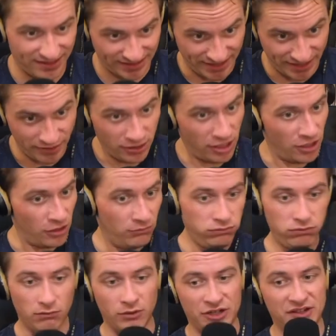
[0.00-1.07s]
night,
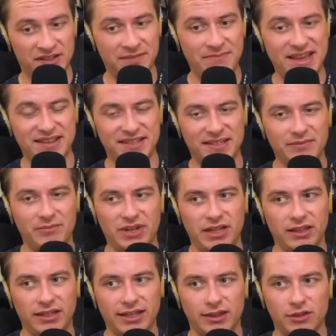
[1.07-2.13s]
which is amazing.
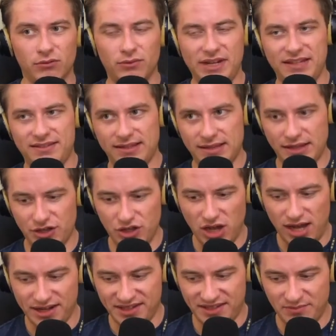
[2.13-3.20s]
But like, the reason that
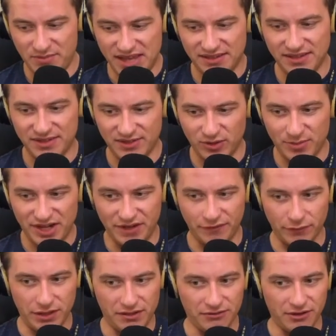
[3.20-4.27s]
Giannis misses so many
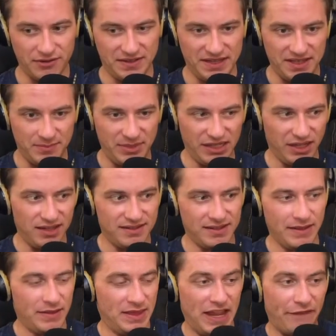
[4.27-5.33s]
free throws is because they